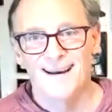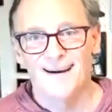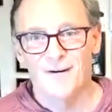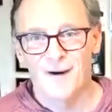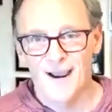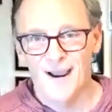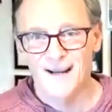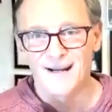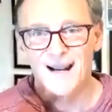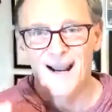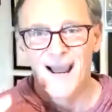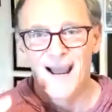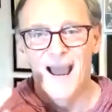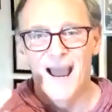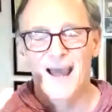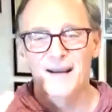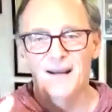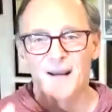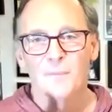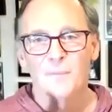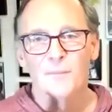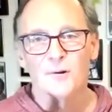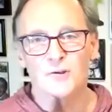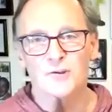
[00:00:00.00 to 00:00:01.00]
right? And
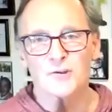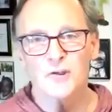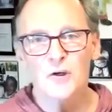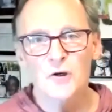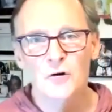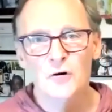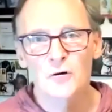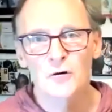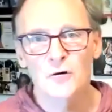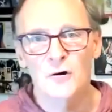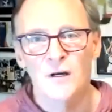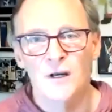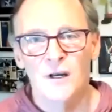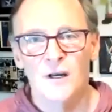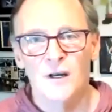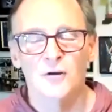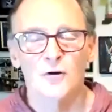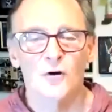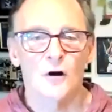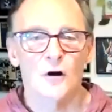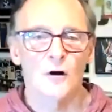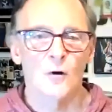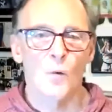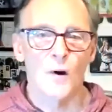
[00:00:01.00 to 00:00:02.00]
number two,
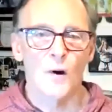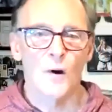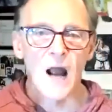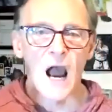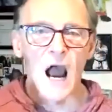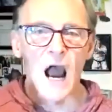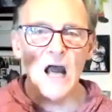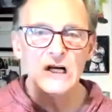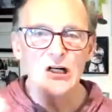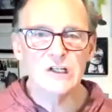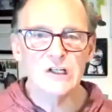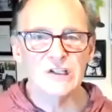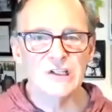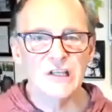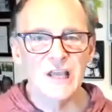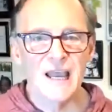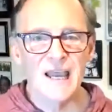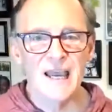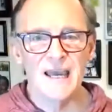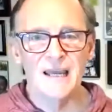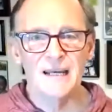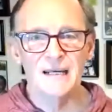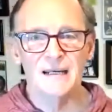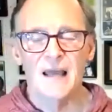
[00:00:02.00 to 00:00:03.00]
you're going to want to
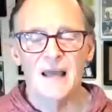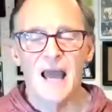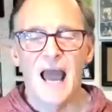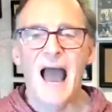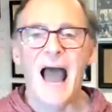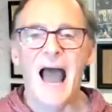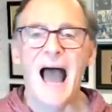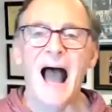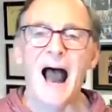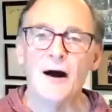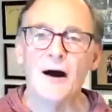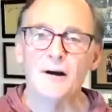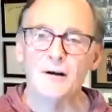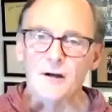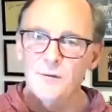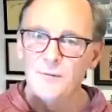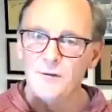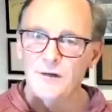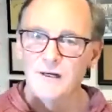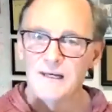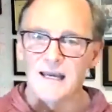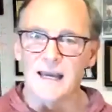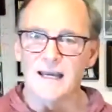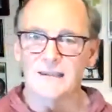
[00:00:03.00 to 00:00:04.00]
understand how to
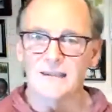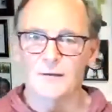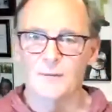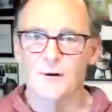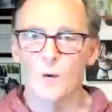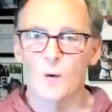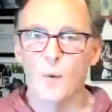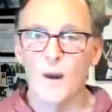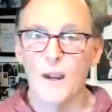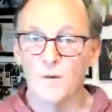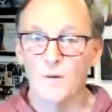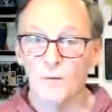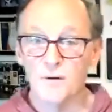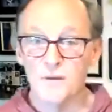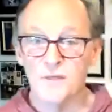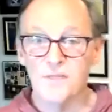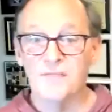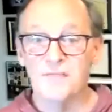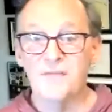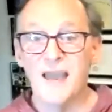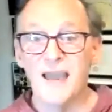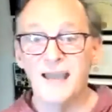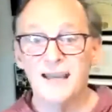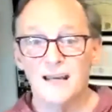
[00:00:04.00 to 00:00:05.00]
communicate them in a way where
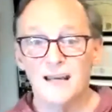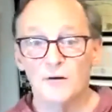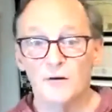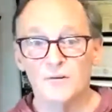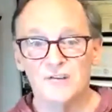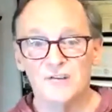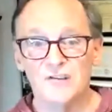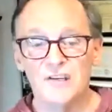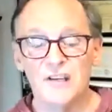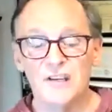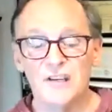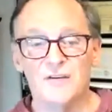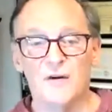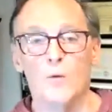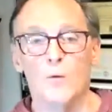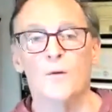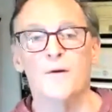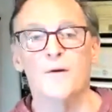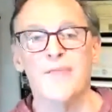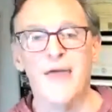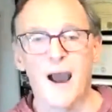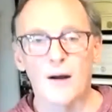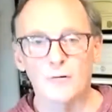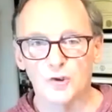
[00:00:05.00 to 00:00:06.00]
they can receive it
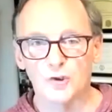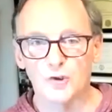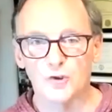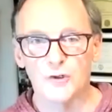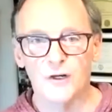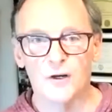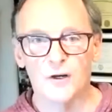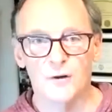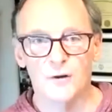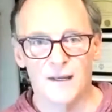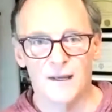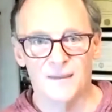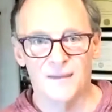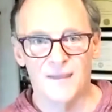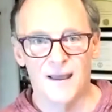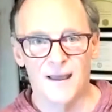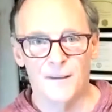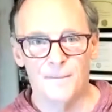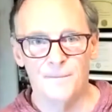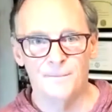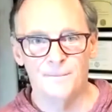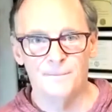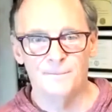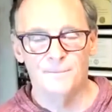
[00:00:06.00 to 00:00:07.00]
without triggering
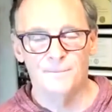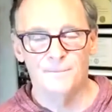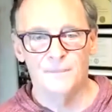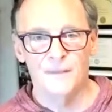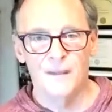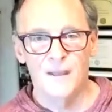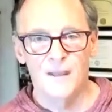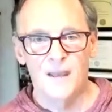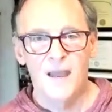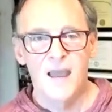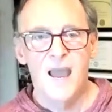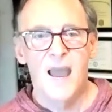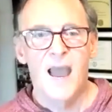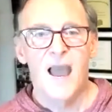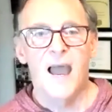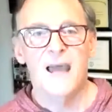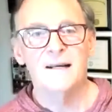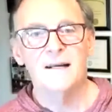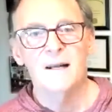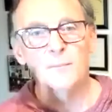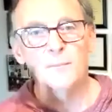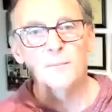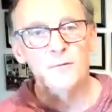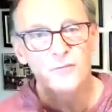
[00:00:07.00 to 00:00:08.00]
them. And
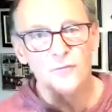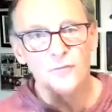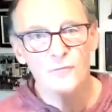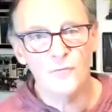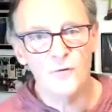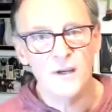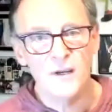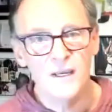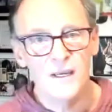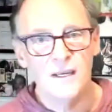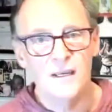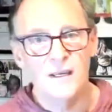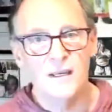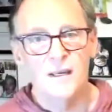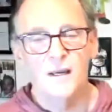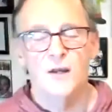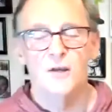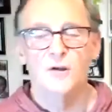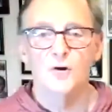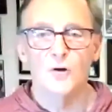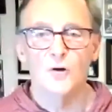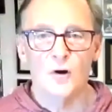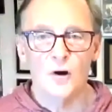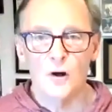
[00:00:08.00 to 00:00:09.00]
number three,
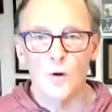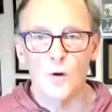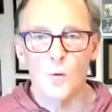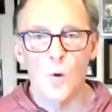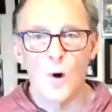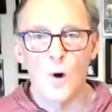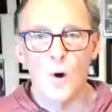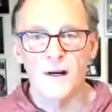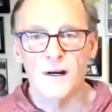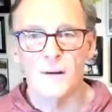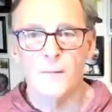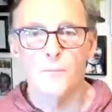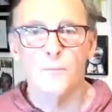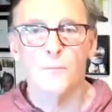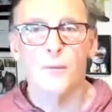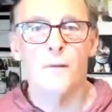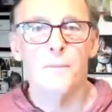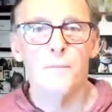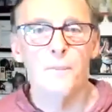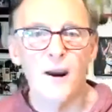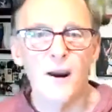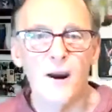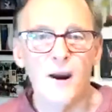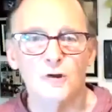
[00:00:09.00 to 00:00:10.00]
you're going to want to
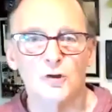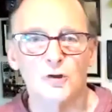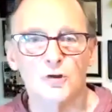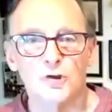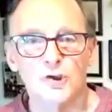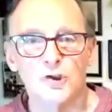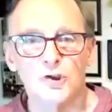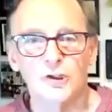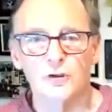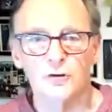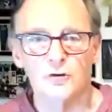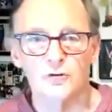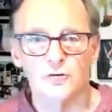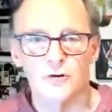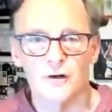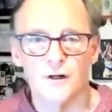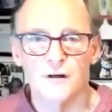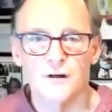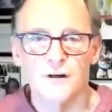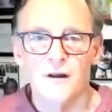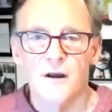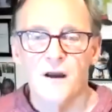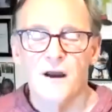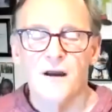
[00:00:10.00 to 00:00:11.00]
prepare your children
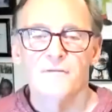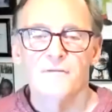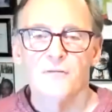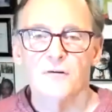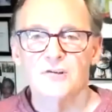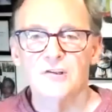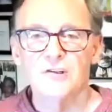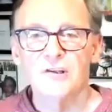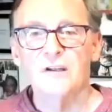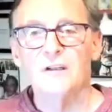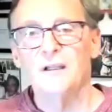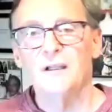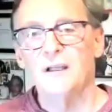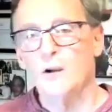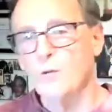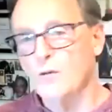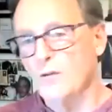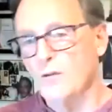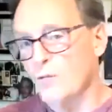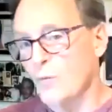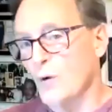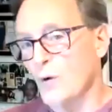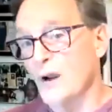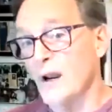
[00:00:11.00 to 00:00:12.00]
for dealing
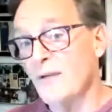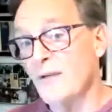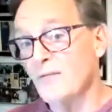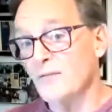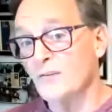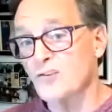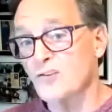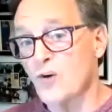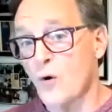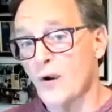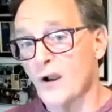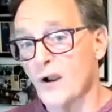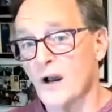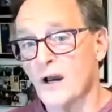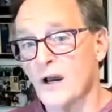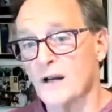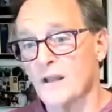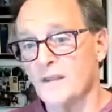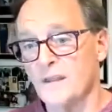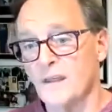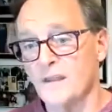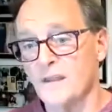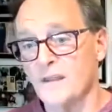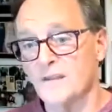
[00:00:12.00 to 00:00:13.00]
with whatever's going
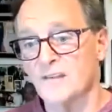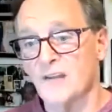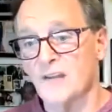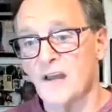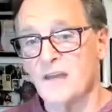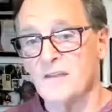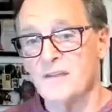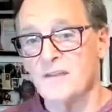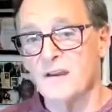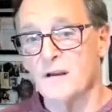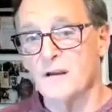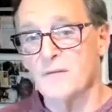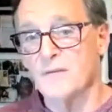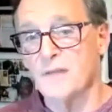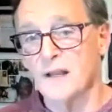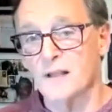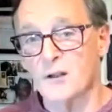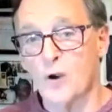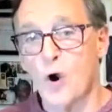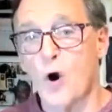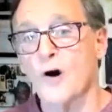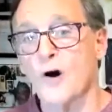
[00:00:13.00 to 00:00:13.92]
on the other side there that